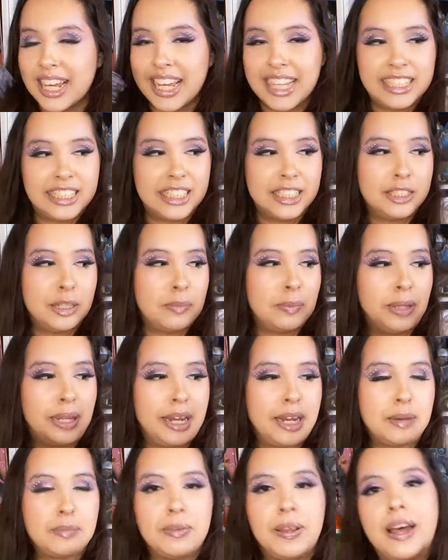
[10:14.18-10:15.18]
it's just a
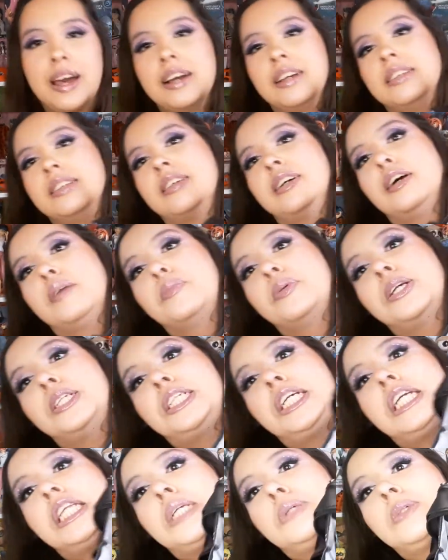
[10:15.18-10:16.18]
plain black. So I
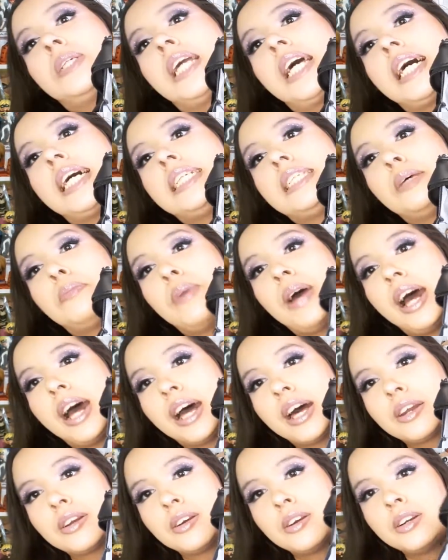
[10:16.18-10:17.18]
appreciate this one has a
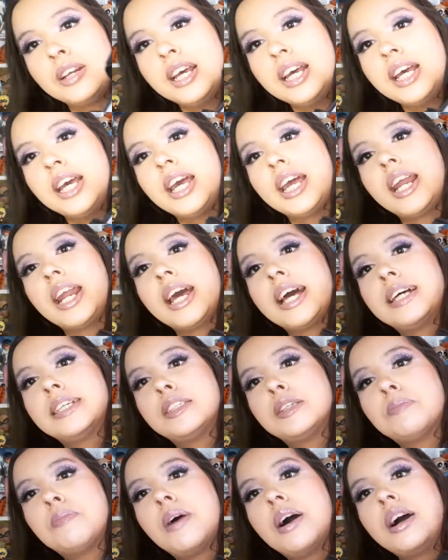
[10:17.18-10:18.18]
pattern. And it has
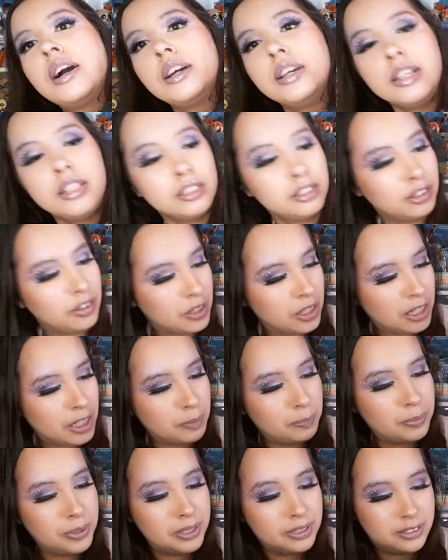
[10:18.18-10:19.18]
the pockets, so you need
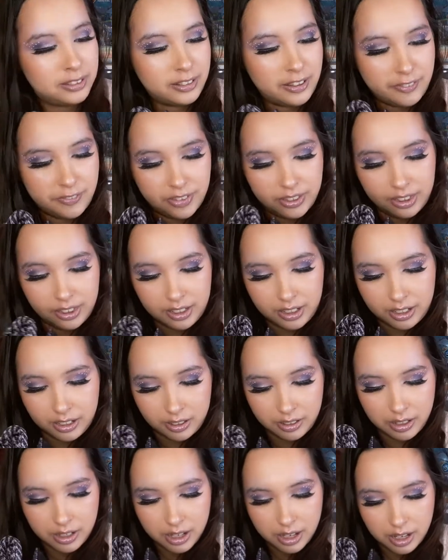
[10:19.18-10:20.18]
to put stuff in
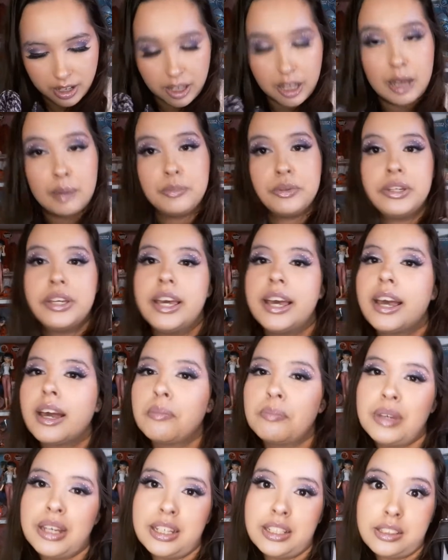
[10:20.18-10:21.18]
there. You
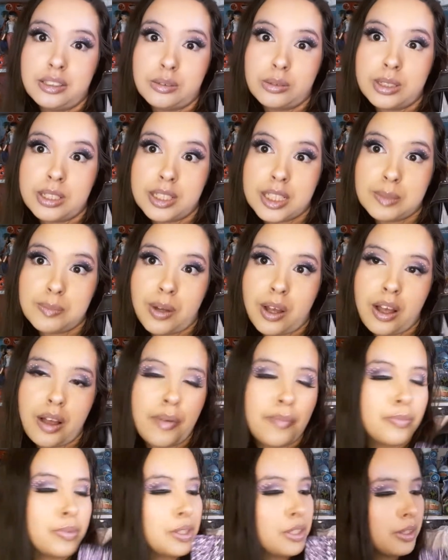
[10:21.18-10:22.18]
can't because it's really
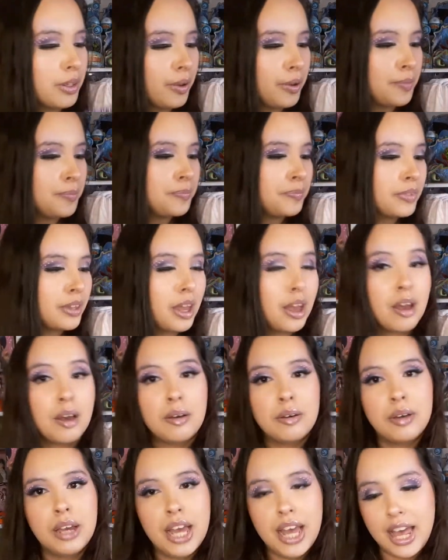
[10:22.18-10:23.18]
small. So,
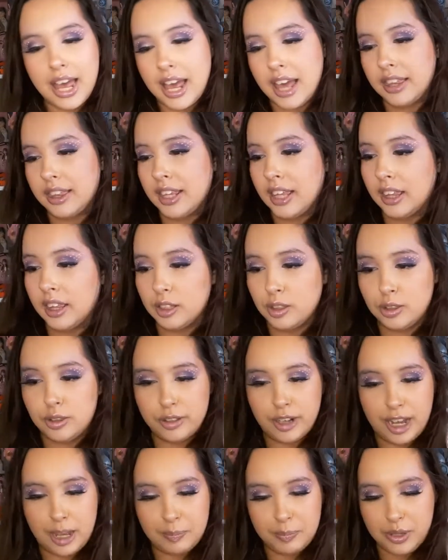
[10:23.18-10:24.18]
and then the
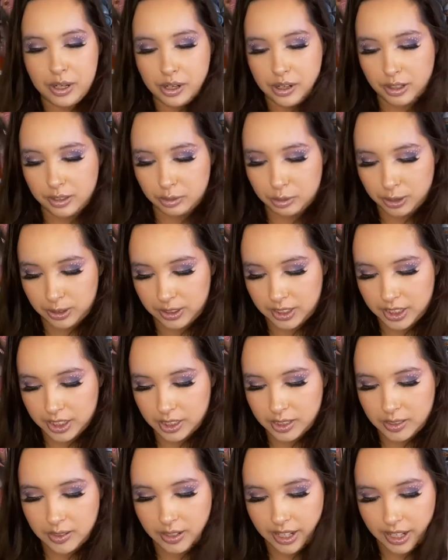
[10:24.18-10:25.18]
strap here is really
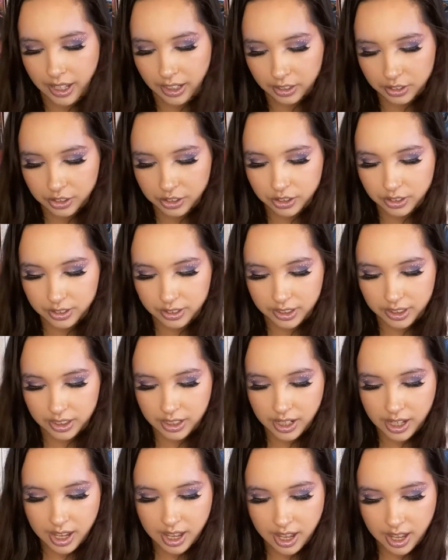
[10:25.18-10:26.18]
cute
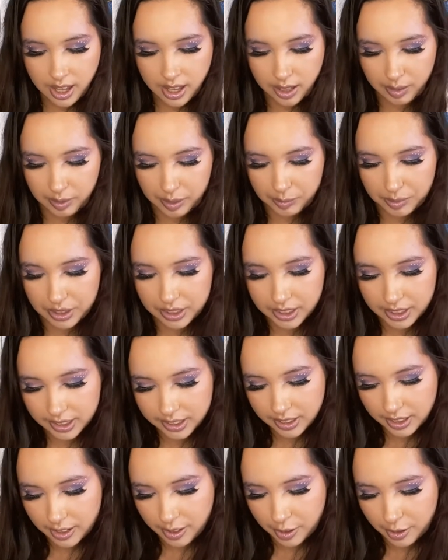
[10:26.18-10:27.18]
actually. Let me
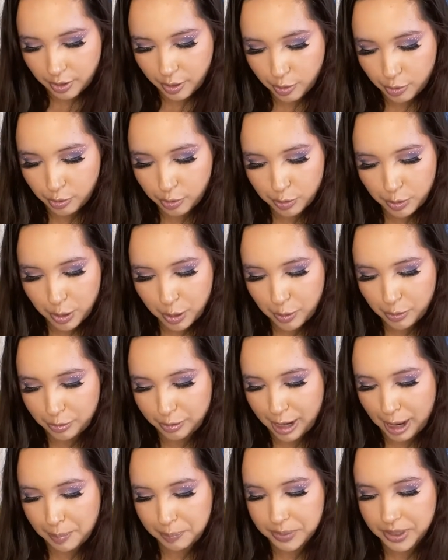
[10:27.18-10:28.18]
just
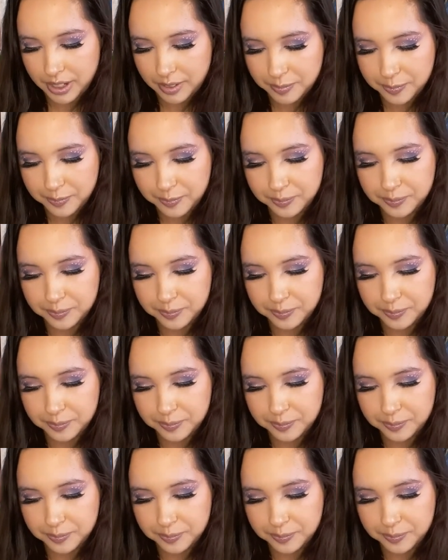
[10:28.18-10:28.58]
unwrap it.